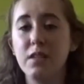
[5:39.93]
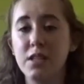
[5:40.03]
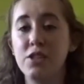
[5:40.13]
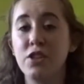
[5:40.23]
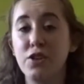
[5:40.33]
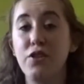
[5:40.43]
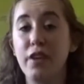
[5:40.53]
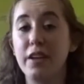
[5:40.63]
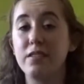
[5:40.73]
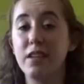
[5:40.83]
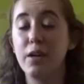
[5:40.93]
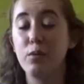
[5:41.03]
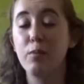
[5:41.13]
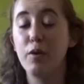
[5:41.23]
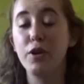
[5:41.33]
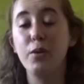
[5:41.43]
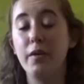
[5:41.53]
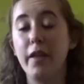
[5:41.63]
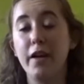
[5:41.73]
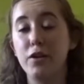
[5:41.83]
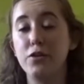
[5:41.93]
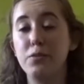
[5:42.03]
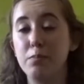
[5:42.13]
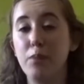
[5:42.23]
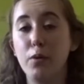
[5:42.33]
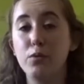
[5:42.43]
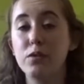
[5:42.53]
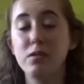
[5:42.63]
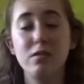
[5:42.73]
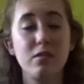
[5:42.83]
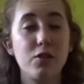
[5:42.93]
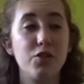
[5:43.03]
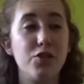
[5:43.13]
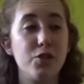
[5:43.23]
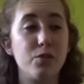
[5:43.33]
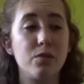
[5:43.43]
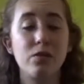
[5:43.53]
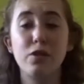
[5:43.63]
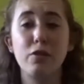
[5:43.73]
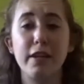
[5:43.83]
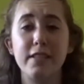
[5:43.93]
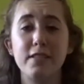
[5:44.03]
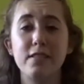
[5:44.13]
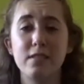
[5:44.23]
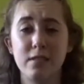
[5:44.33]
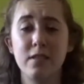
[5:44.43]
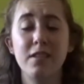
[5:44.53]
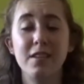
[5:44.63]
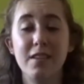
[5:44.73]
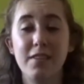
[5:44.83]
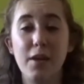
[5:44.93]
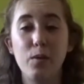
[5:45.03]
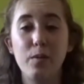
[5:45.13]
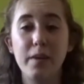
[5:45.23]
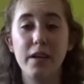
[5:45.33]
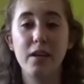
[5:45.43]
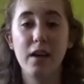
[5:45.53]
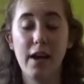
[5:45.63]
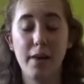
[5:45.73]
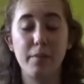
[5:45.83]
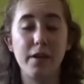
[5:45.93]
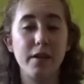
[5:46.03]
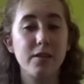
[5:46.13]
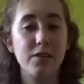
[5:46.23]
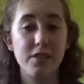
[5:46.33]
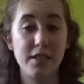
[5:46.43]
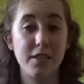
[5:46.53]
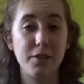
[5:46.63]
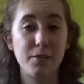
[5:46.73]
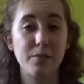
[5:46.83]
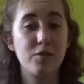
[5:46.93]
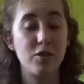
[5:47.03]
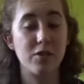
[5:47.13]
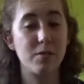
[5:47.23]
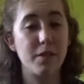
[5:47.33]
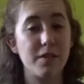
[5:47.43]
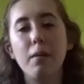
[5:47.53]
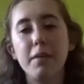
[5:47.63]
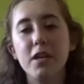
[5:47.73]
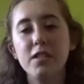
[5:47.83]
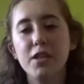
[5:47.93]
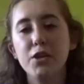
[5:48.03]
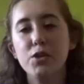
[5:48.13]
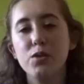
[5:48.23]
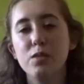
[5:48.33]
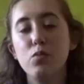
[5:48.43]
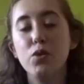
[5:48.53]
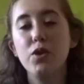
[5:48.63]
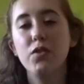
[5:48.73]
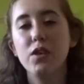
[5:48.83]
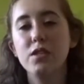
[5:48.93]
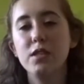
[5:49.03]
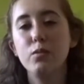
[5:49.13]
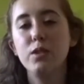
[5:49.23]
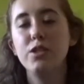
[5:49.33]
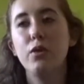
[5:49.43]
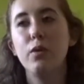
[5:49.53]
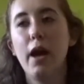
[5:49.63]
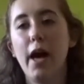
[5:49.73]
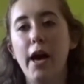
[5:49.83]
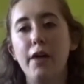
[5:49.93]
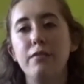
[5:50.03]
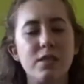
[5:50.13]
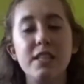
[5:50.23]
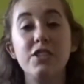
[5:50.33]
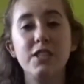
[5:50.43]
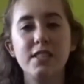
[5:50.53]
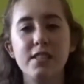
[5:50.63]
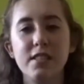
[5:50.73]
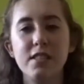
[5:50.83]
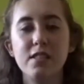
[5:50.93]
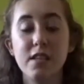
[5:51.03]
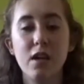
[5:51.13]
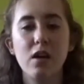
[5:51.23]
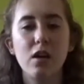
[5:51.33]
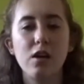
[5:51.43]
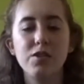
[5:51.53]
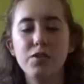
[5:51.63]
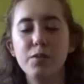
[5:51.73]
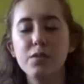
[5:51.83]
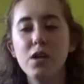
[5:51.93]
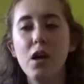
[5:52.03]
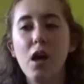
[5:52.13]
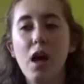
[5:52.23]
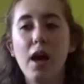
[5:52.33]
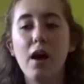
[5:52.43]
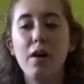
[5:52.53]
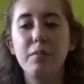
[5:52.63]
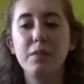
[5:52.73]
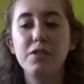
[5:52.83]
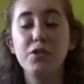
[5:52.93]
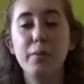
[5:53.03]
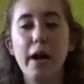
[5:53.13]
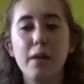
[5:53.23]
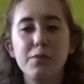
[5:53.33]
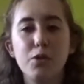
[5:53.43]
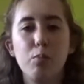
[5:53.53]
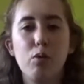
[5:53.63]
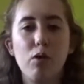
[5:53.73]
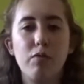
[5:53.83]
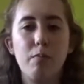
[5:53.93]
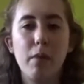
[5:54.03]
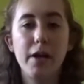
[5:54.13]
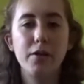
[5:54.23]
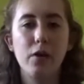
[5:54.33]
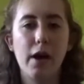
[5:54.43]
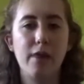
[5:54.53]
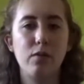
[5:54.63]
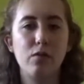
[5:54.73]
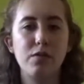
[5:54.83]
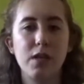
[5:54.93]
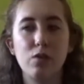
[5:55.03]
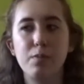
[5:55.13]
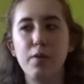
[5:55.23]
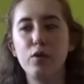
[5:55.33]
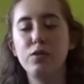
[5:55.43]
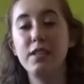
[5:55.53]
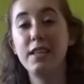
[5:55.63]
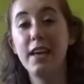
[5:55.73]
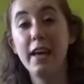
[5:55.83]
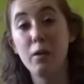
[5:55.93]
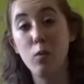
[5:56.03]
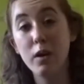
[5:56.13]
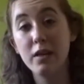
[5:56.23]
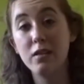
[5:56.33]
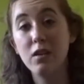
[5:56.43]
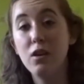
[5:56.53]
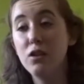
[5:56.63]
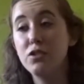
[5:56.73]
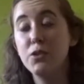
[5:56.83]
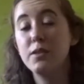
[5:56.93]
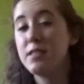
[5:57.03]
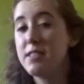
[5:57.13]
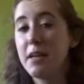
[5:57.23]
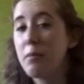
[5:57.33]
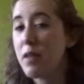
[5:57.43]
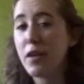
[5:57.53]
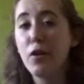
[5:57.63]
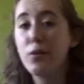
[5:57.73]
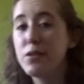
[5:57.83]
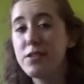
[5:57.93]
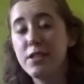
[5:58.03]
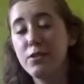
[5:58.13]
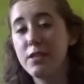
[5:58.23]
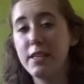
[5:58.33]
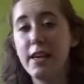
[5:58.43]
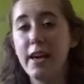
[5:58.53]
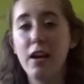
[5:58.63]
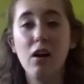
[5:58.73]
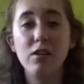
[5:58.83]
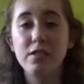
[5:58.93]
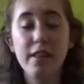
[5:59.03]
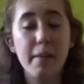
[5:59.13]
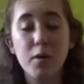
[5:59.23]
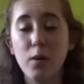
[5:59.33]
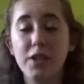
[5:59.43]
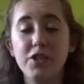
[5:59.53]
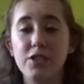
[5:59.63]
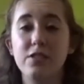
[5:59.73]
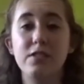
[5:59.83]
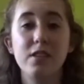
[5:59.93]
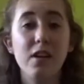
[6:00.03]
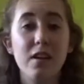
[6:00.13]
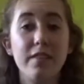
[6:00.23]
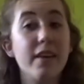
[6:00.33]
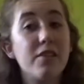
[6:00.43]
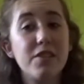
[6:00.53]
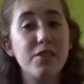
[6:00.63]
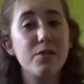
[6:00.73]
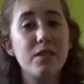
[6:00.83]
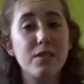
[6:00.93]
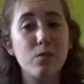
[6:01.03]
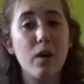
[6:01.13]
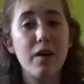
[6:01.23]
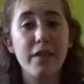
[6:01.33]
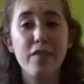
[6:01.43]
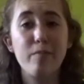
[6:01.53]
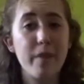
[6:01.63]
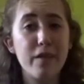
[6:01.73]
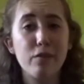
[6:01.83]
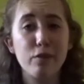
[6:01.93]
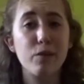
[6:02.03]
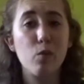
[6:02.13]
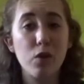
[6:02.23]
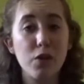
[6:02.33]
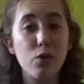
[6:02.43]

it's a good thing. It will put you in their good boat, good shoes, good graces. They will be happy to see you, trust me. Because I go to a small university, we don't have teaching assistants in our classrooms, and so perhaps your prof might not have office hours, but your TA will. So it's the same thing, go and see your TA, ask them questions. They're a student as well, they've been through what